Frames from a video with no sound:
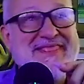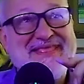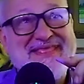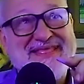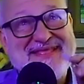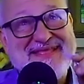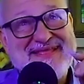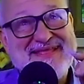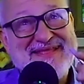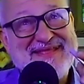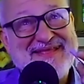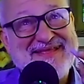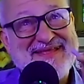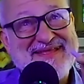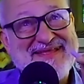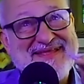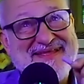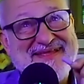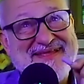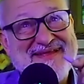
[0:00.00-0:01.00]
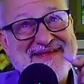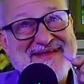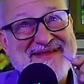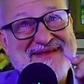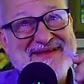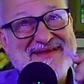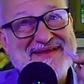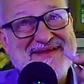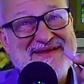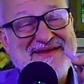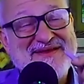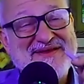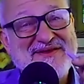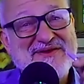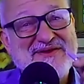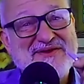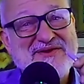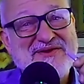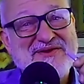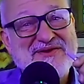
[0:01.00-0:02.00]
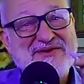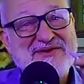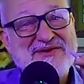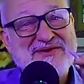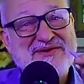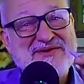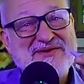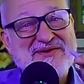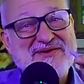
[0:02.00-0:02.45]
This person isn't speaking.